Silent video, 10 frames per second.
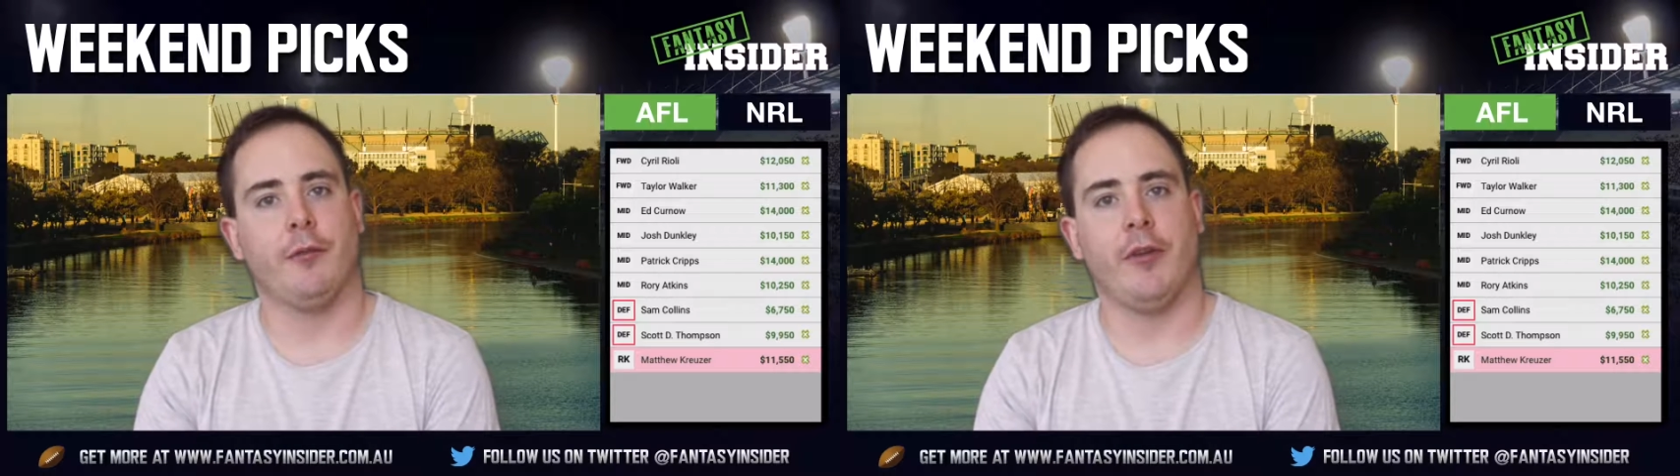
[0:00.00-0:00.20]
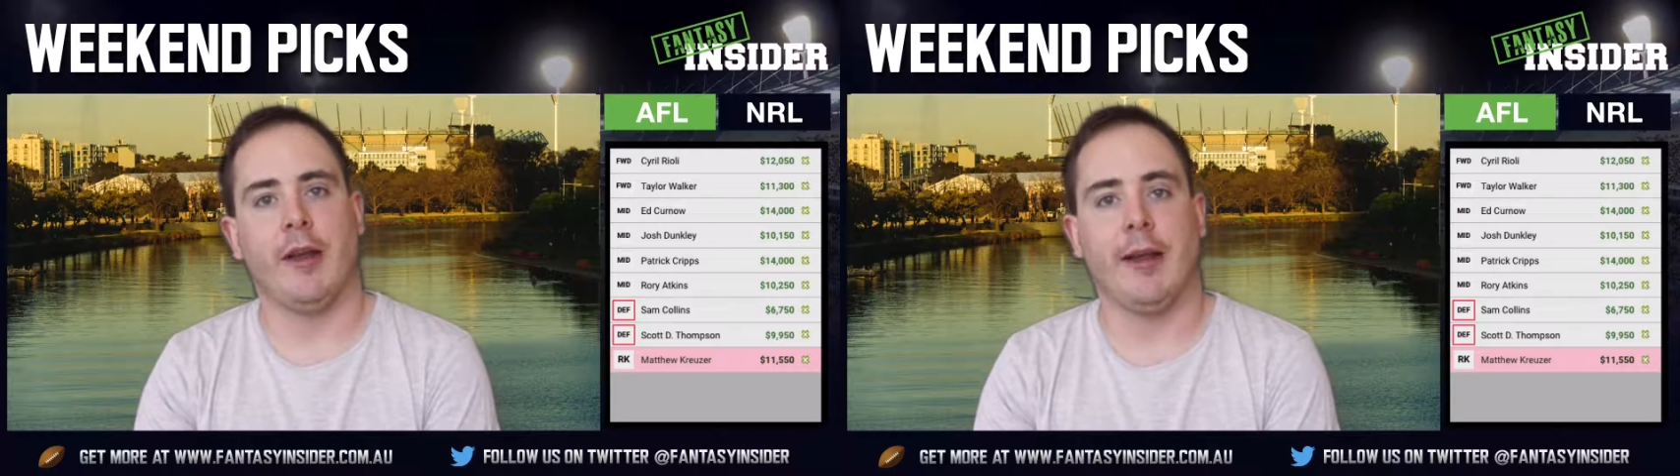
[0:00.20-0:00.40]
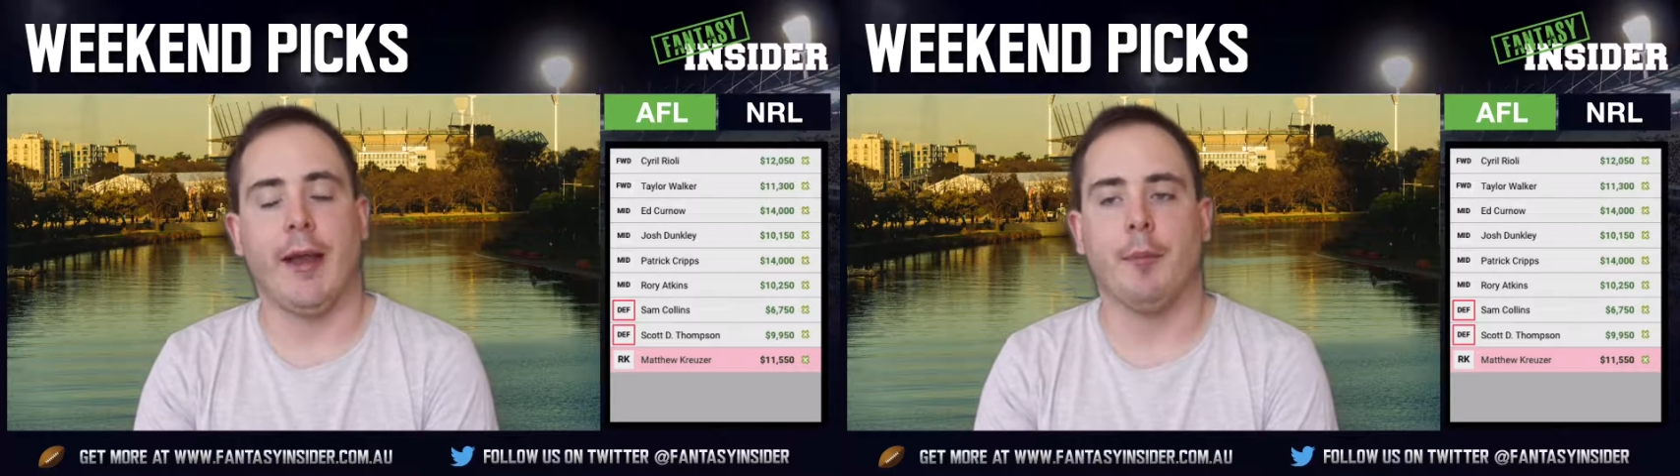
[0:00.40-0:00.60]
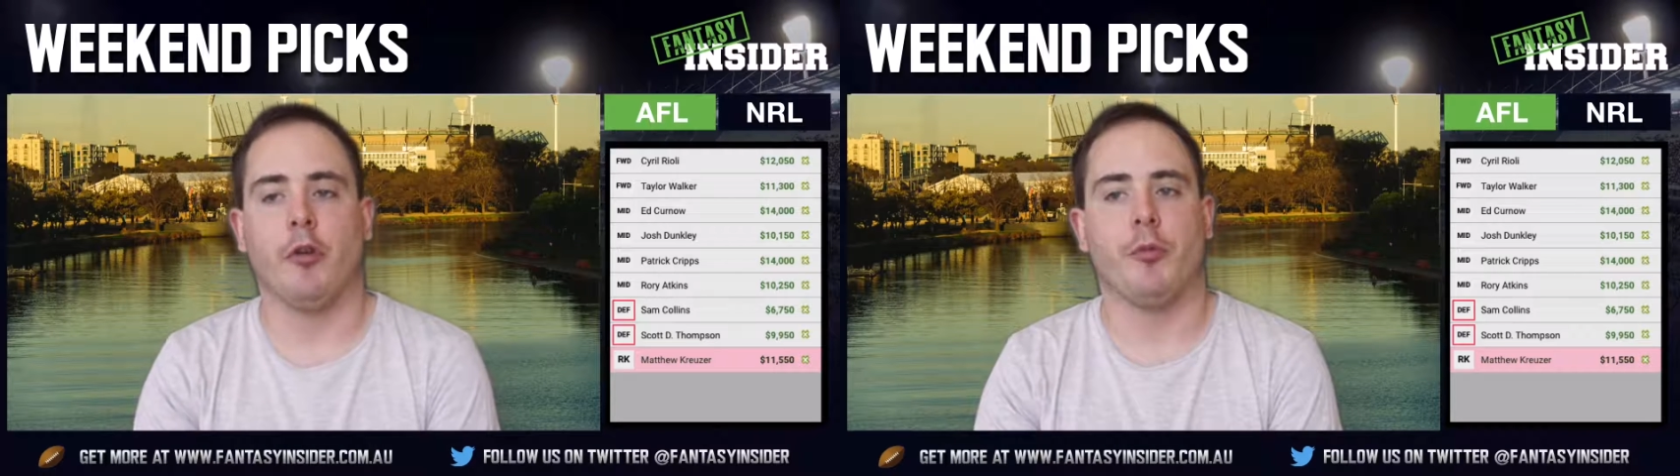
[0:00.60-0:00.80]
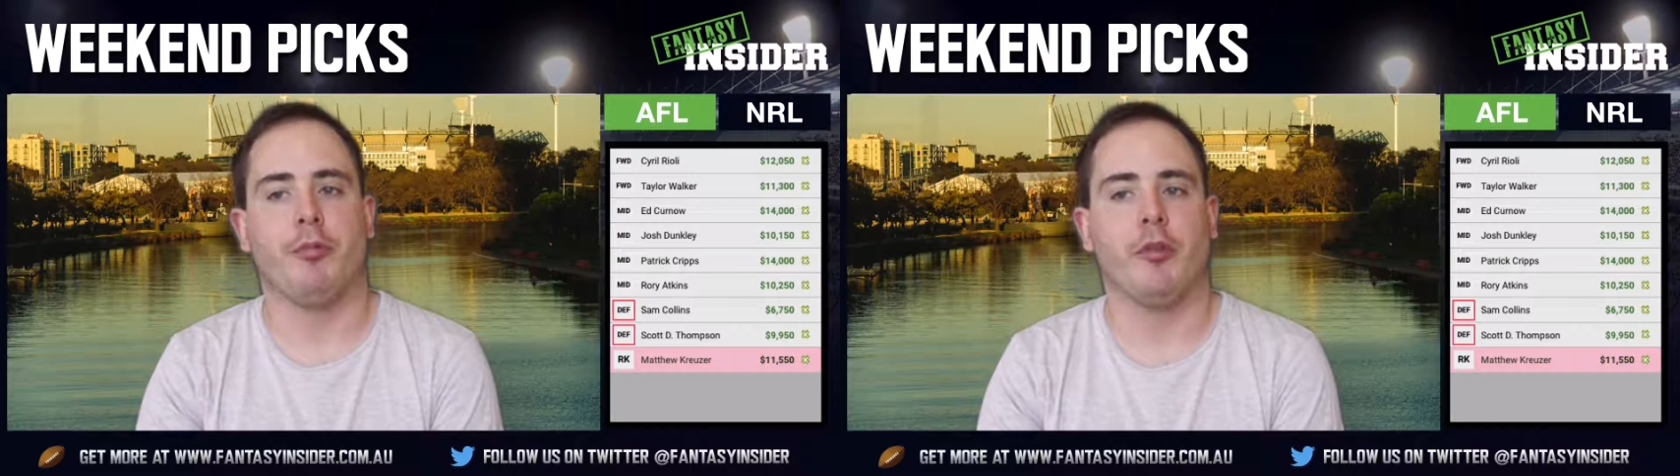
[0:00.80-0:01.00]
fairly
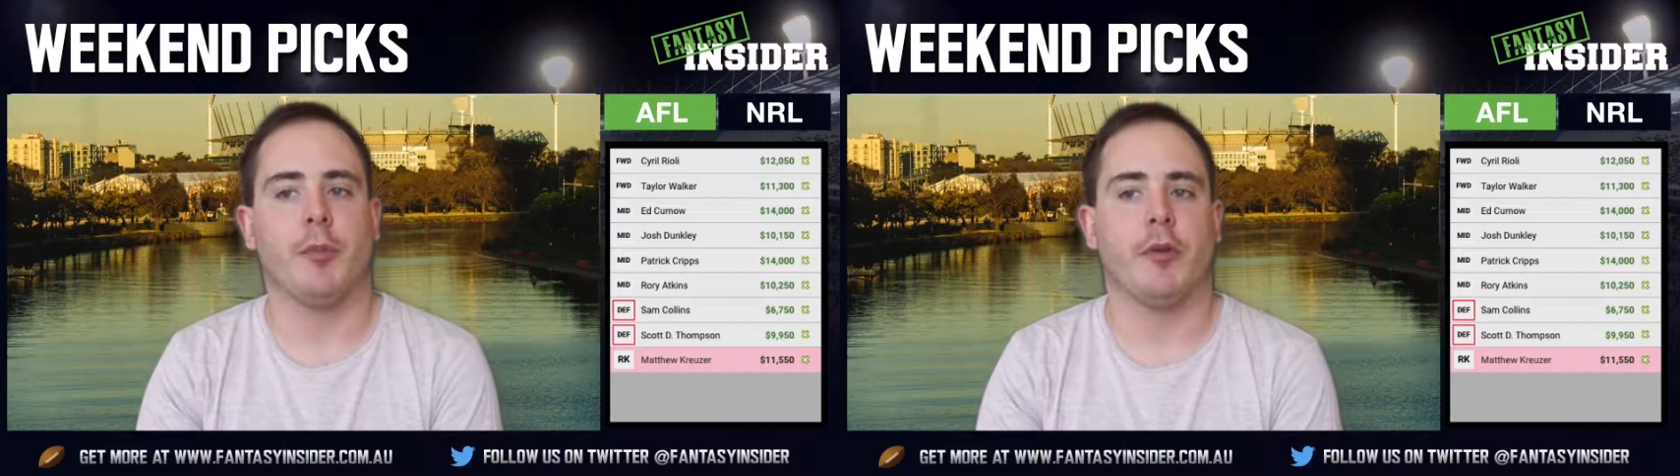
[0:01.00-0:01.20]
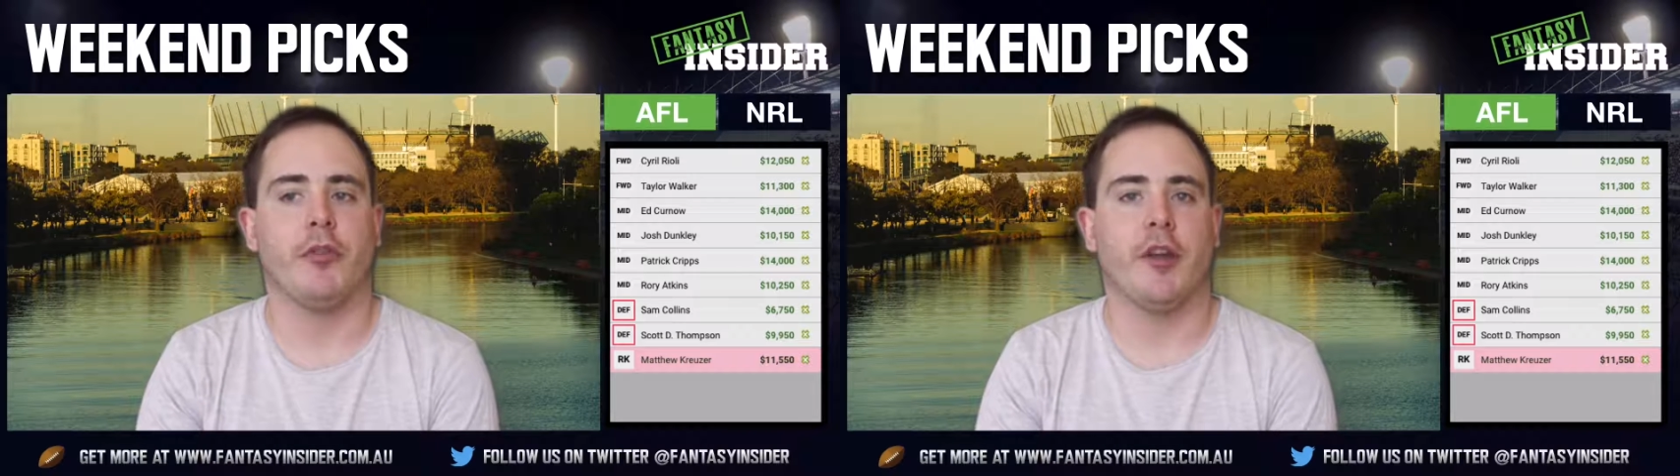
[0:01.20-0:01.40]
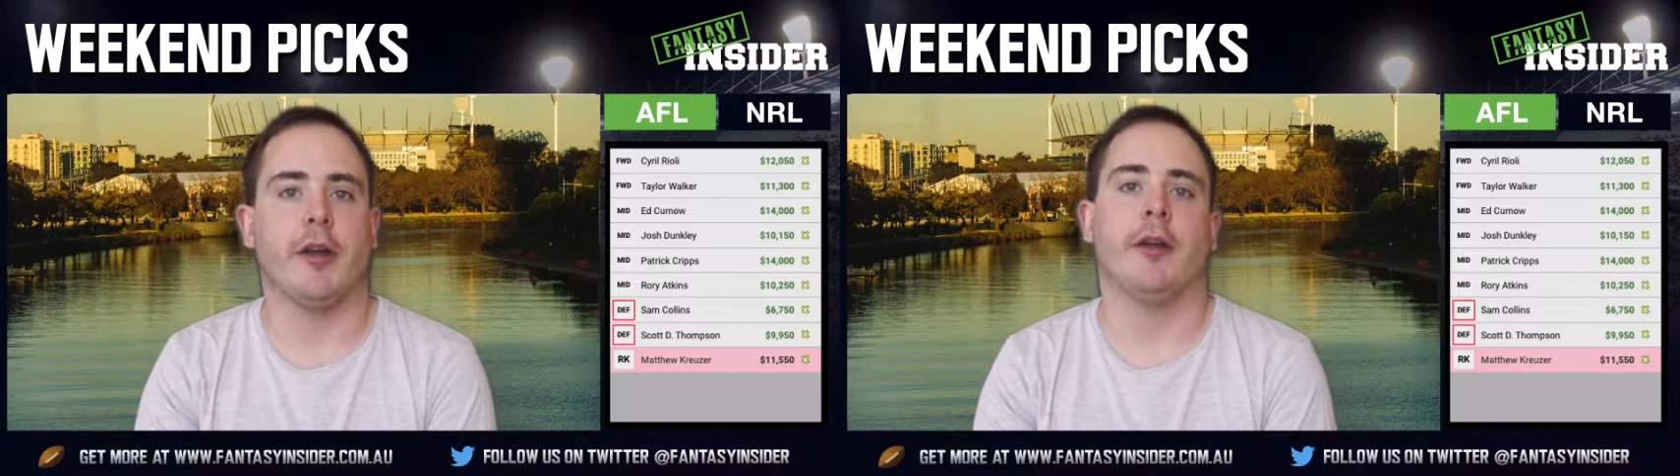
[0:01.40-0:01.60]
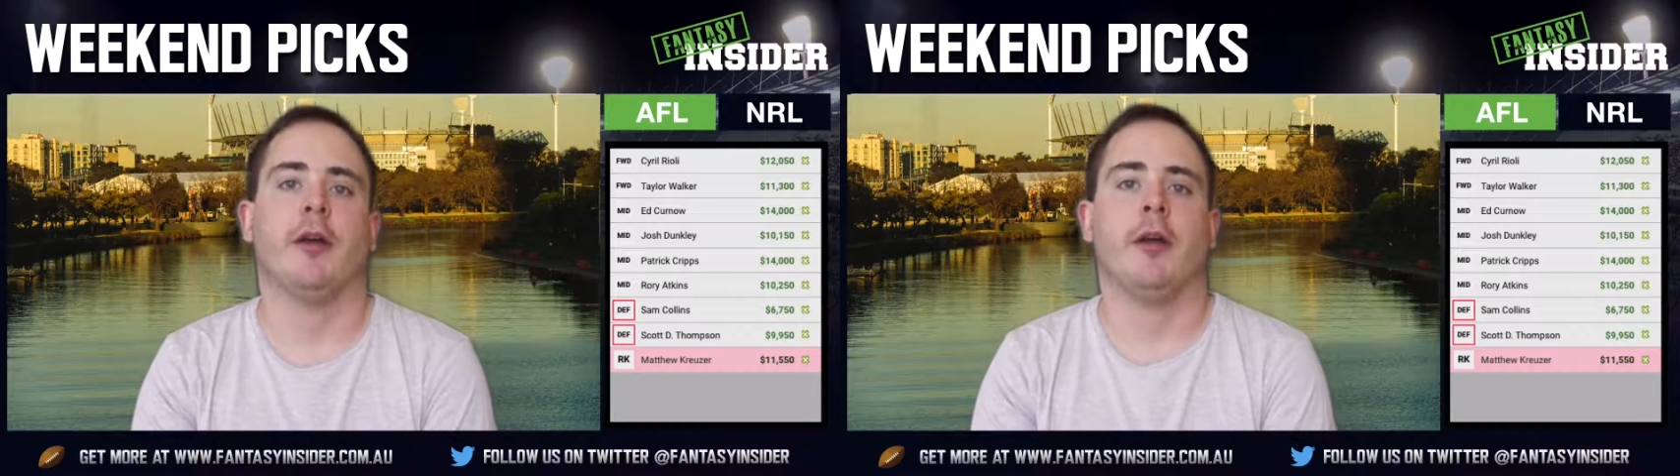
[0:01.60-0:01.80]
hapless Brisbane side.